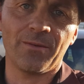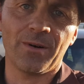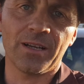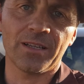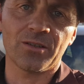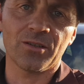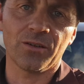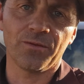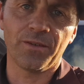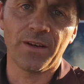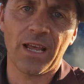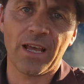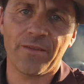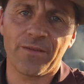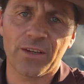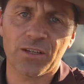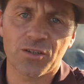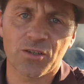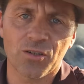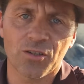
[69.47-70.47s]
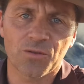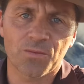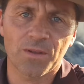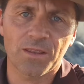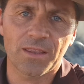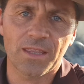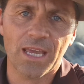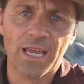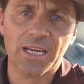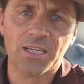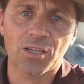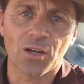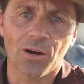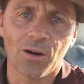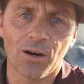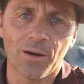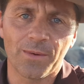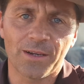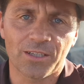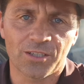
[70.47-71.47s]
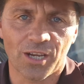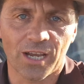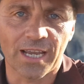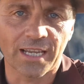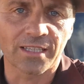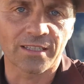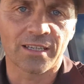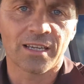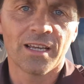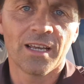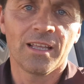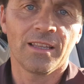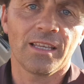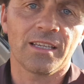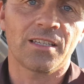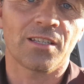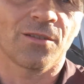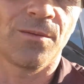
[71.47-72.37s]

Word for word: ones often have issues with their timing chains. This is